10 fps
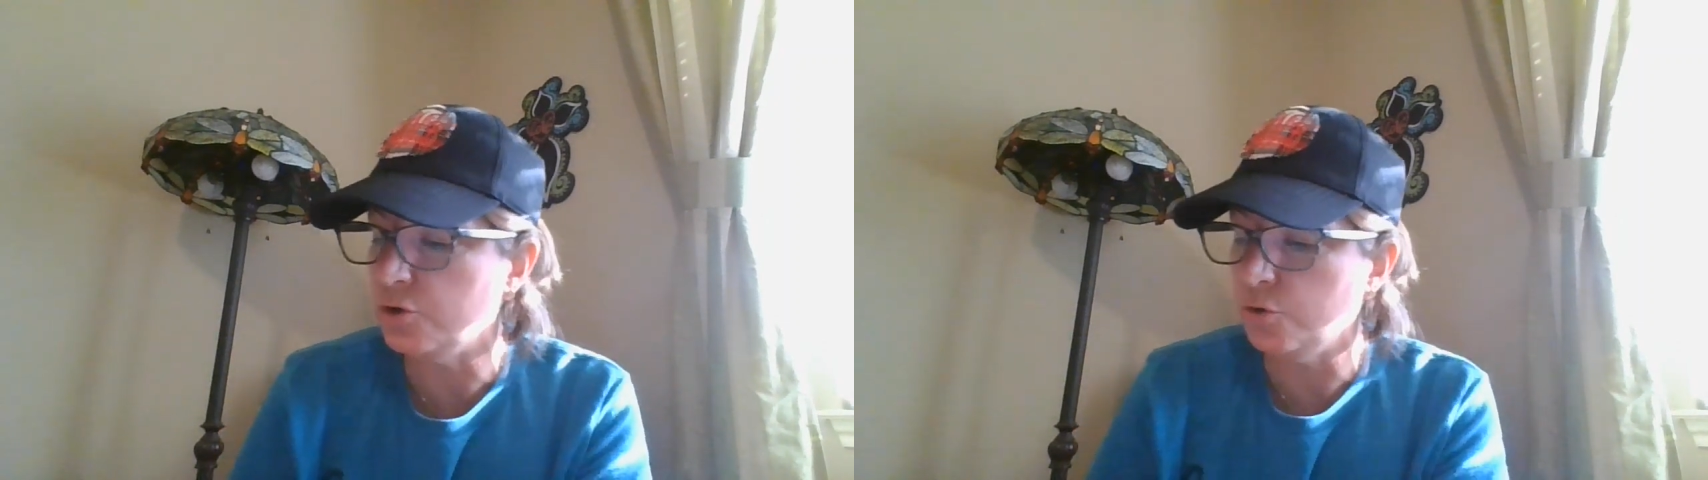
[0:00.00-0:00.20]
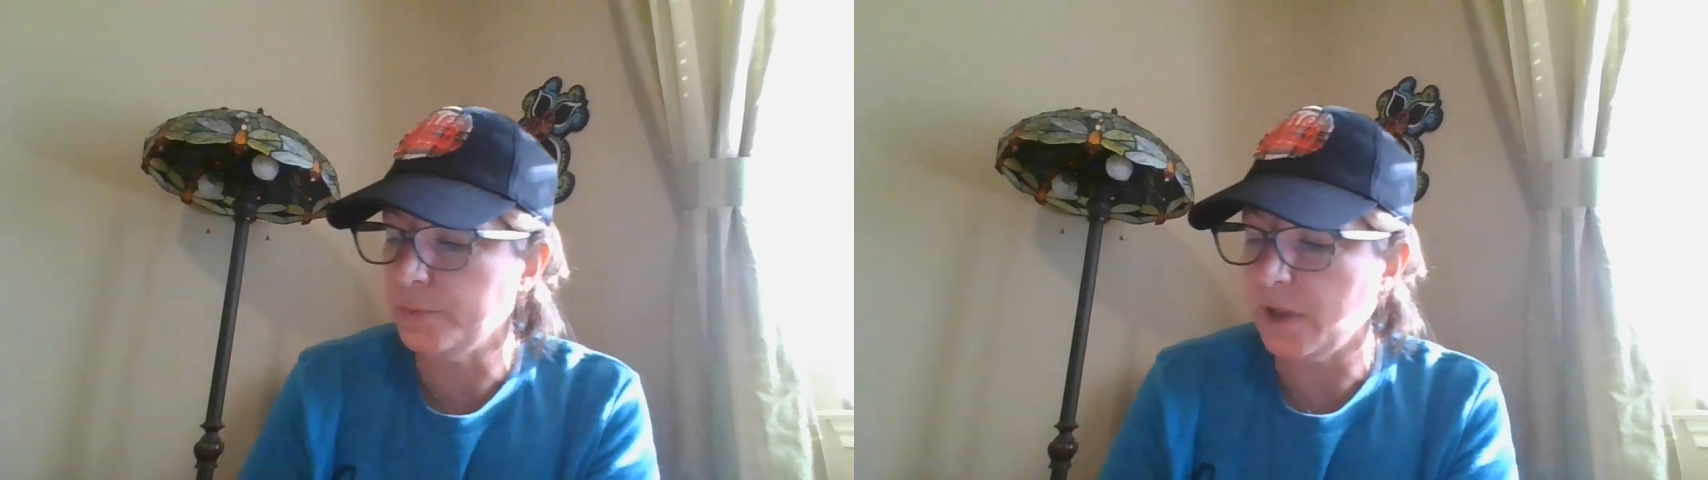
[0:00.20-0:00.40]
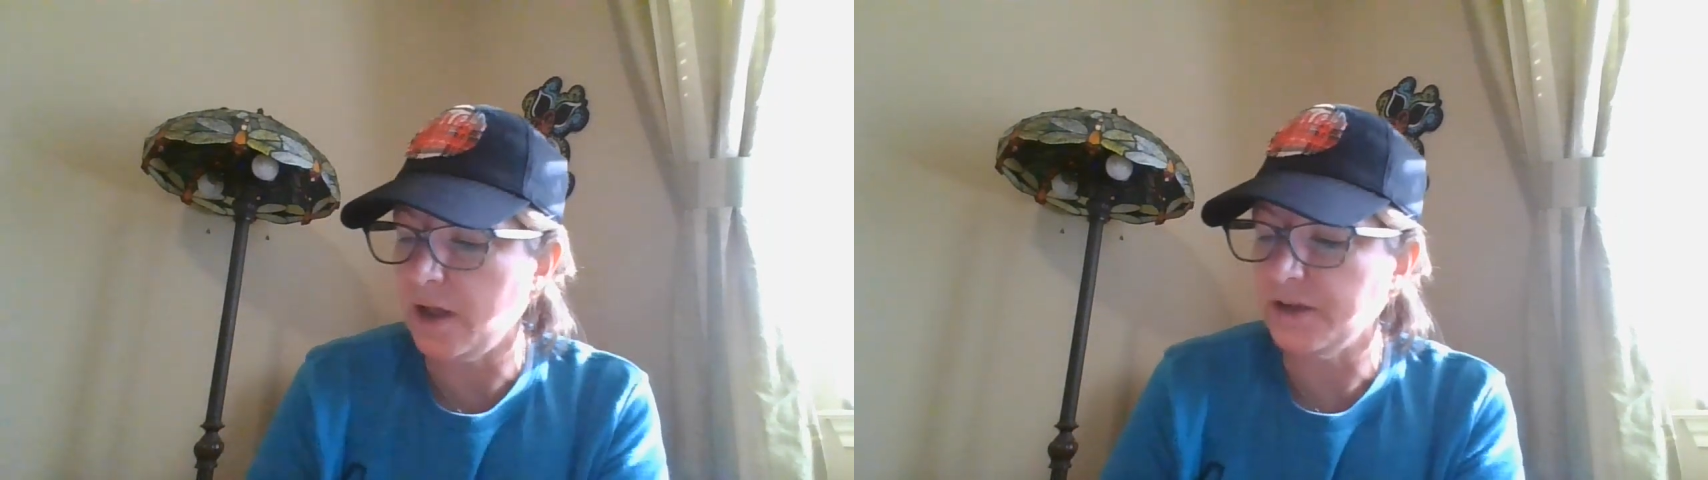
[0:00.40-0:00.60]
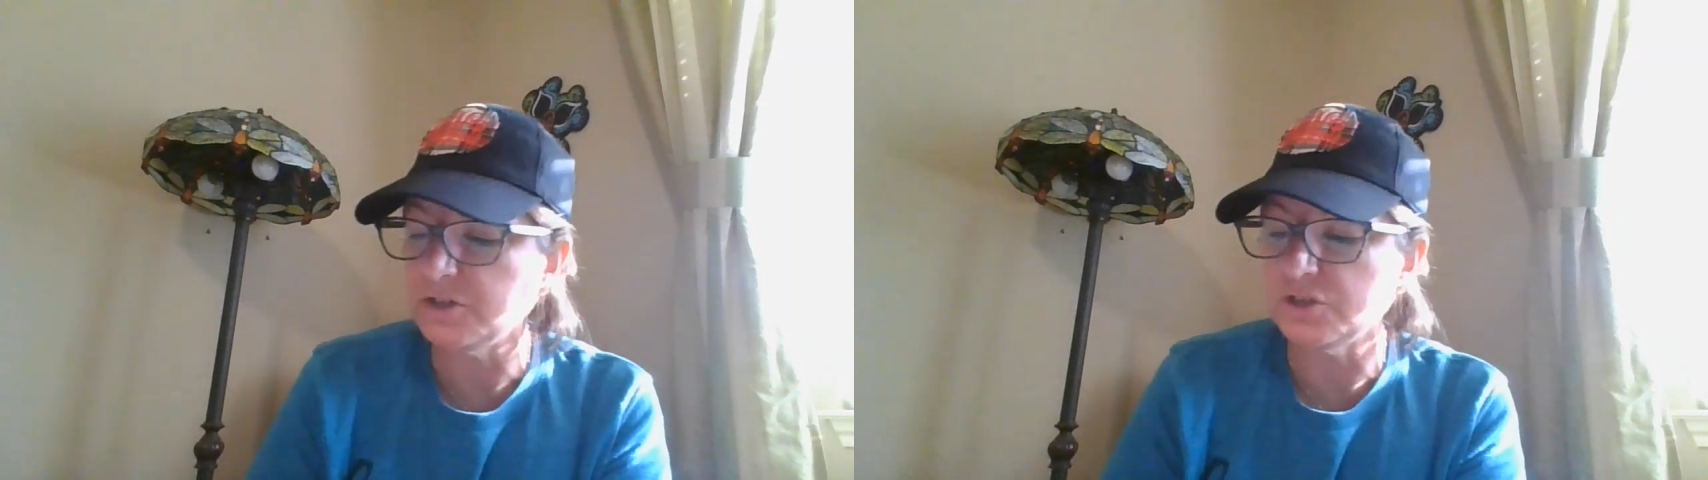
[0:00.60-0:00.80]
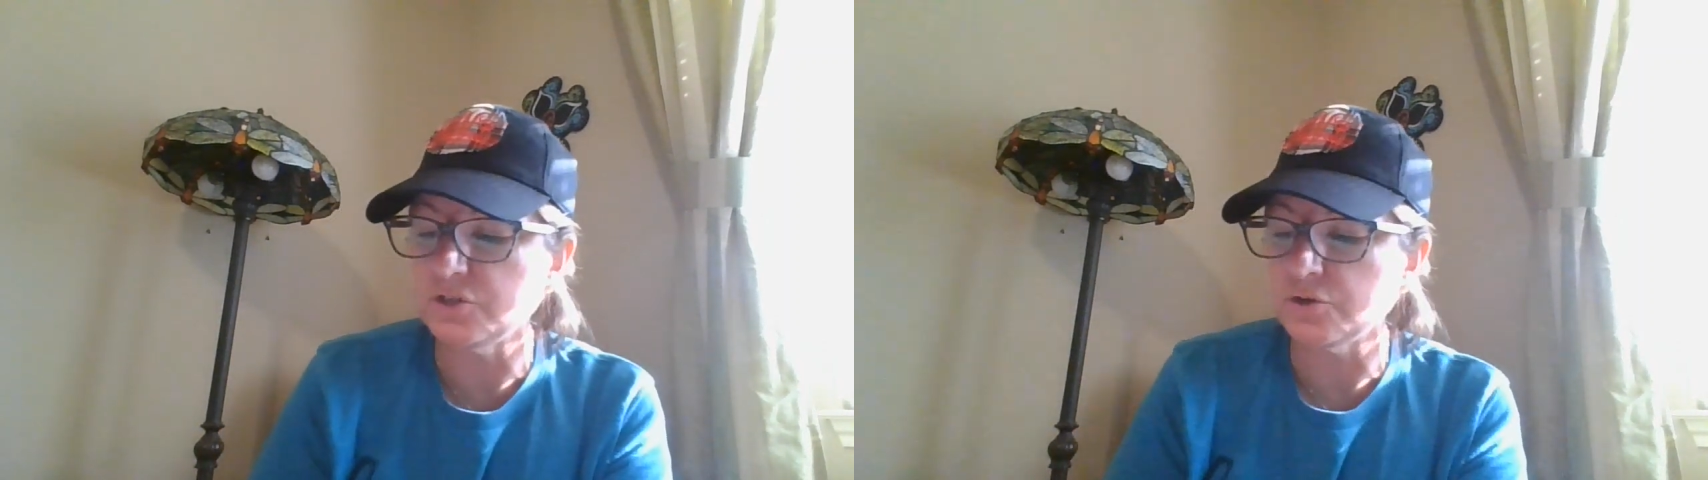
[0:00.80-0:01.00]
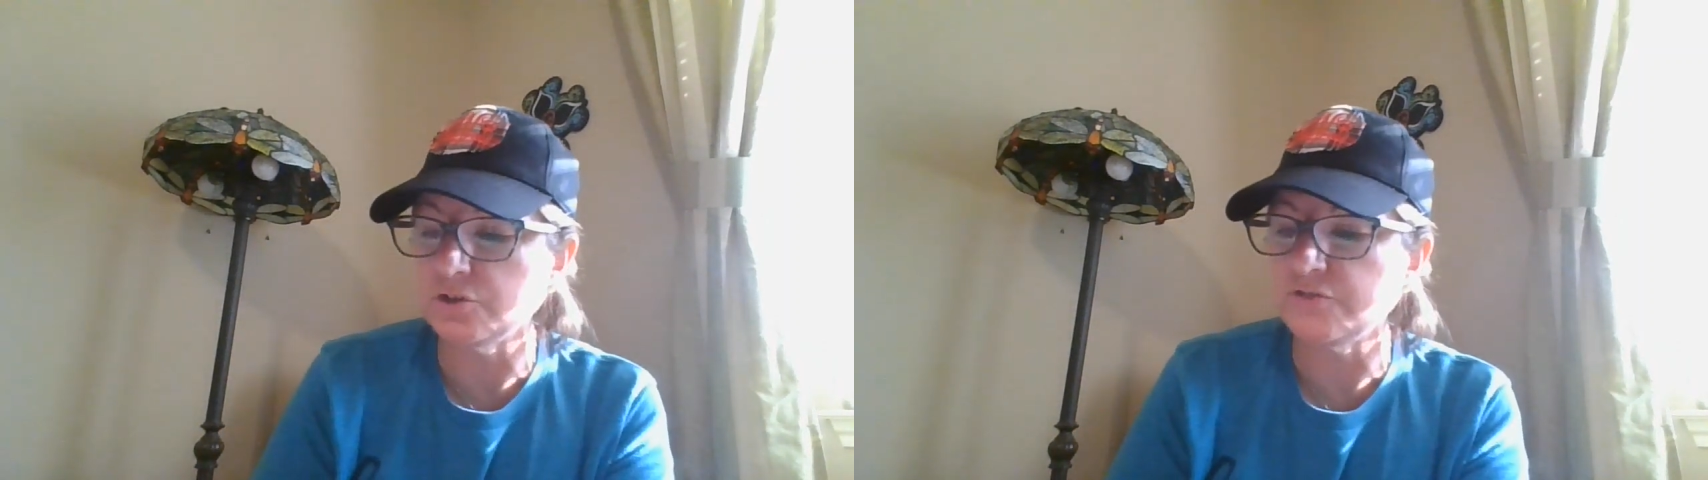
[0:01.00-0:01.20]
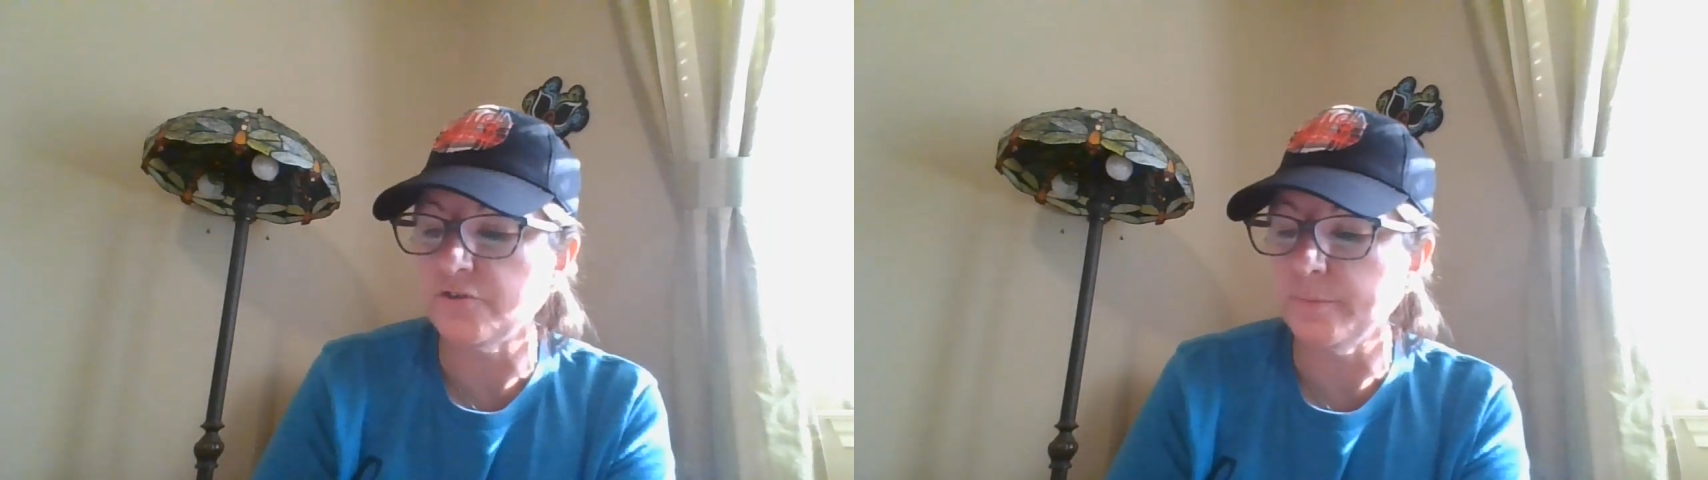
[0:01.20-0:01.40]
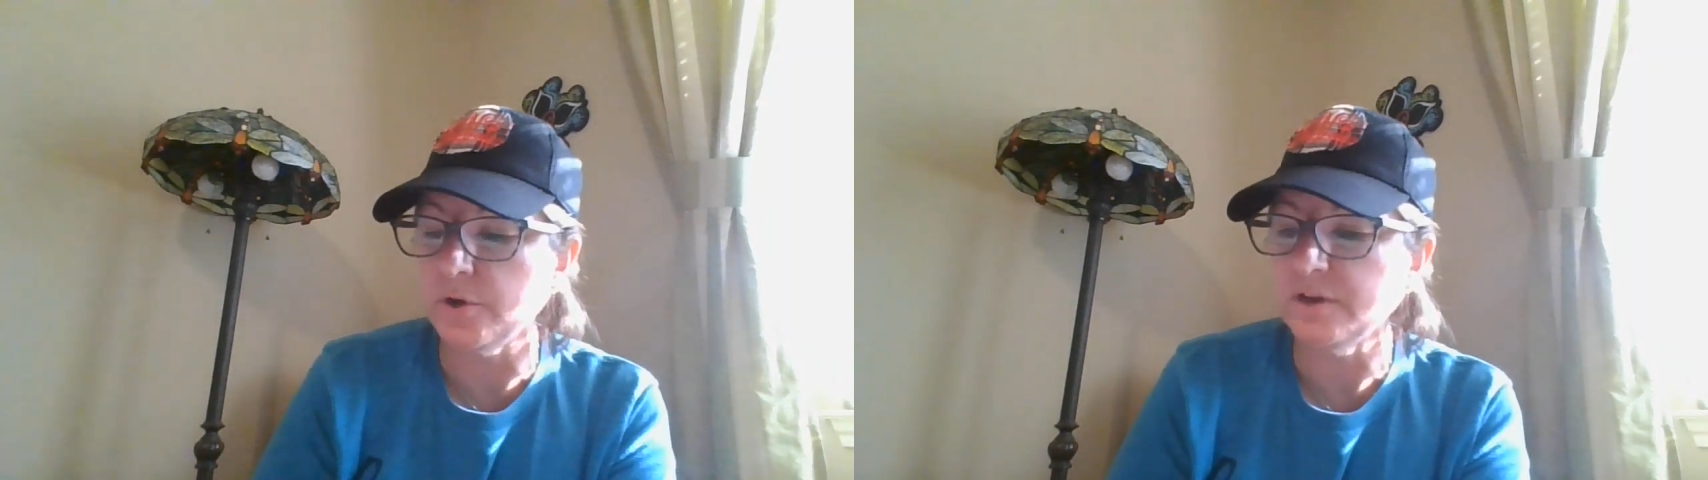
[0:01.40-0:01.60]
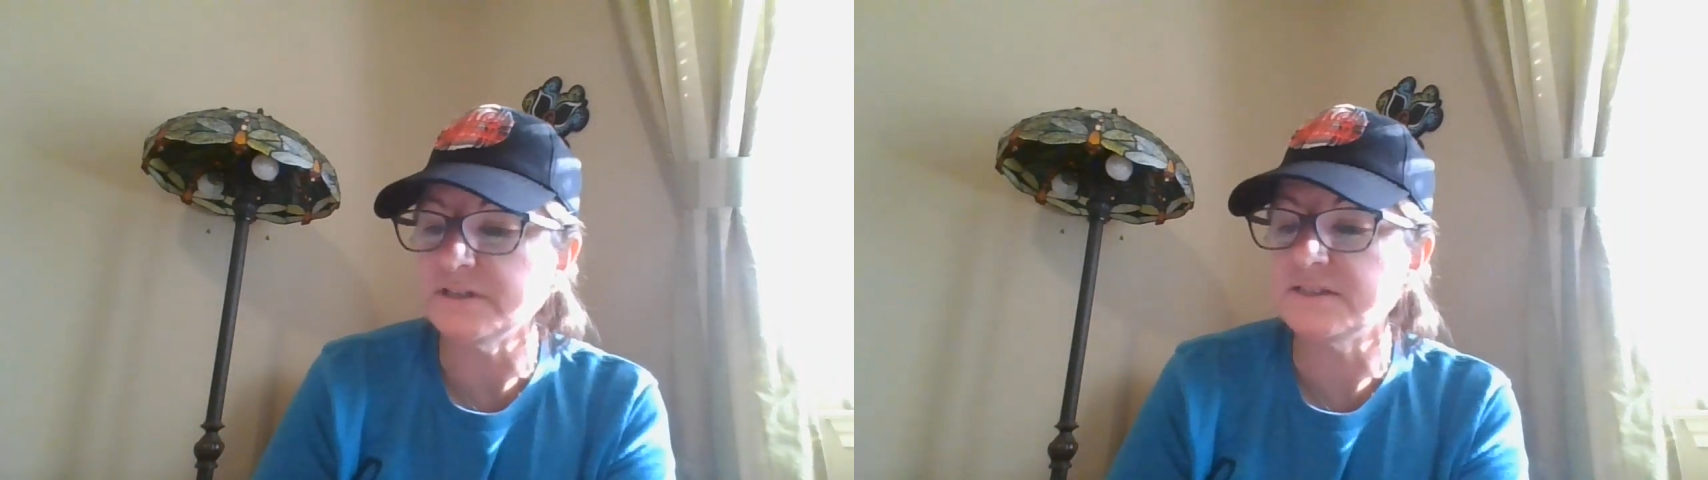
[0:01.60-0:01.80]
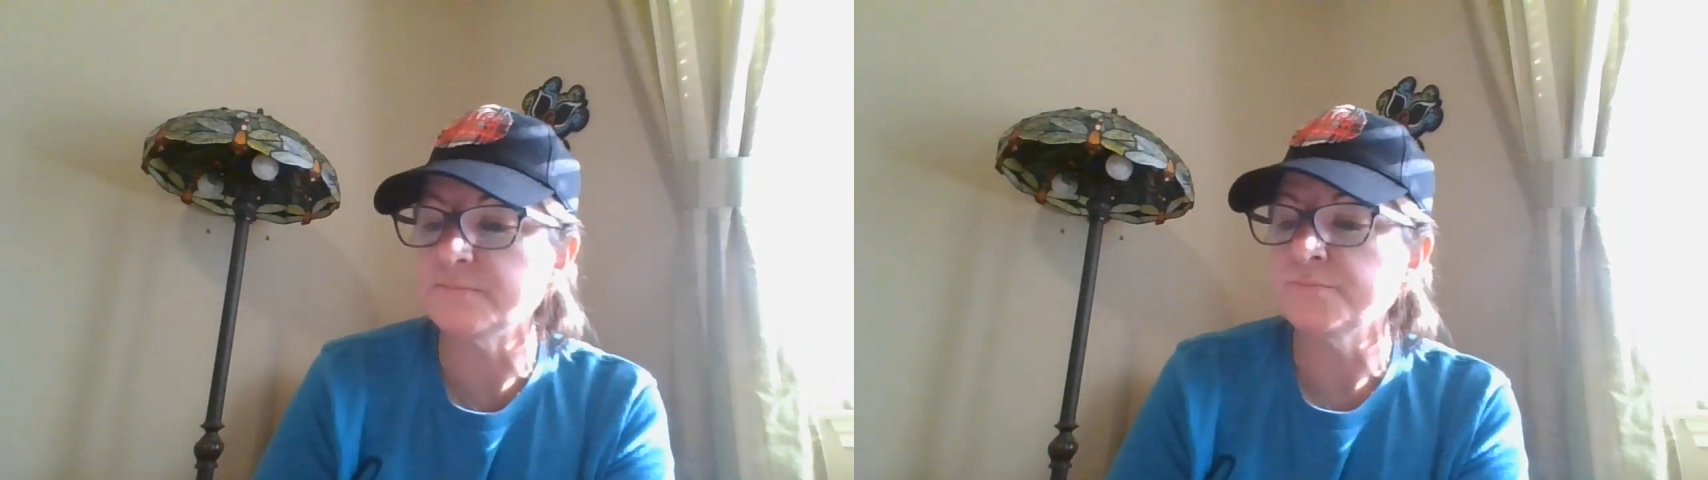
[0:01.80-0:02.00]
Hoople to search for
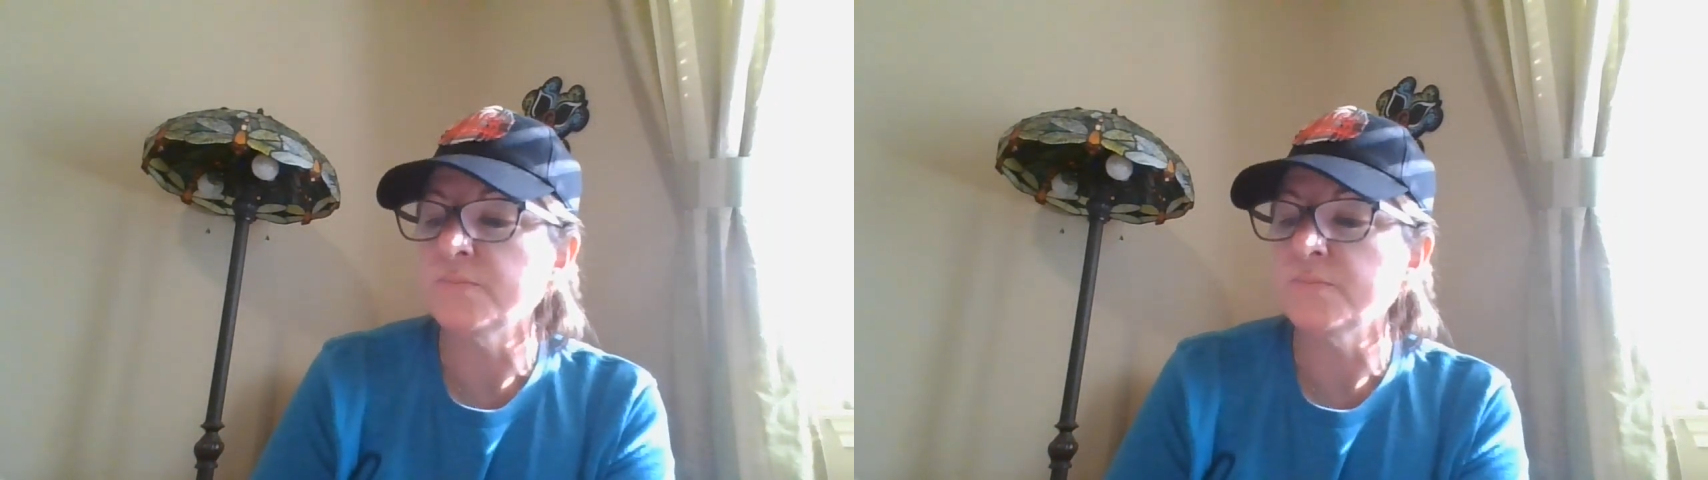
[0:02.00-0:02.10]
books,